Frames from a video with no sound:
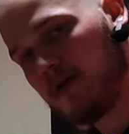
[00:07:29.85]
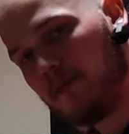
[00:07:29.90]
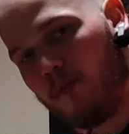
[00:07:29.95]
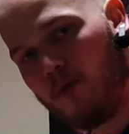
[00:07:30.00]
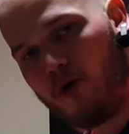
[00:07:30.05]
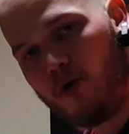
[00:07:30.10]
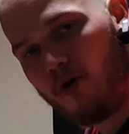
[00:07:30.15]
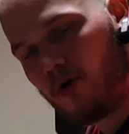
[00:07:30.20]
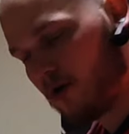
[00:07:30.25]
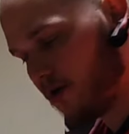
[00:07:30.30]

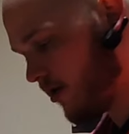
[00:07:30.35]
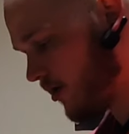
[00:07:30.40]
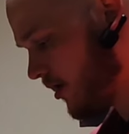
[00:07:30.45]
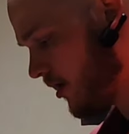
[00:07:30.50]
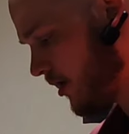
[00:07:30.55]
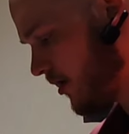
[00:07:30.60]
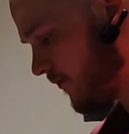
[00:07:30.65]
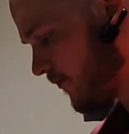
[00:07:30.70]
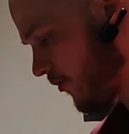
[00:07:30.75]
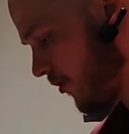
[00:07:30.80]

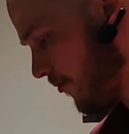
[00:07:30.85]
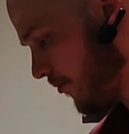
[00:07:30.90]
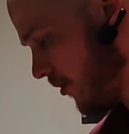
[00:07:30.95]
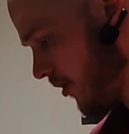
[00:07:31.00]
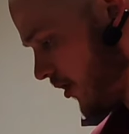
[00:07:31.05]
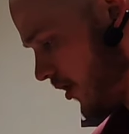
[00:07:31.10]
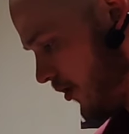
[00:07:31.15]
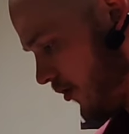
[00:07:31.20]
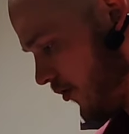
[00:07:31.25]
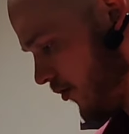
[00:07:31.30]
more from
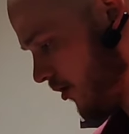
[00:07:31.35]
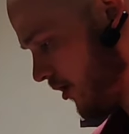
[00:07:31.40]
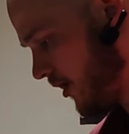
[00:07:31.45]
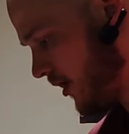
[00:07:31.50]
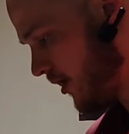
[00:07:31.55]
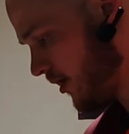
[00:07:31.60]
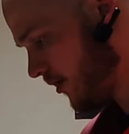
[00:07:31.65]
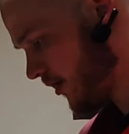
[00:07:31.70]
below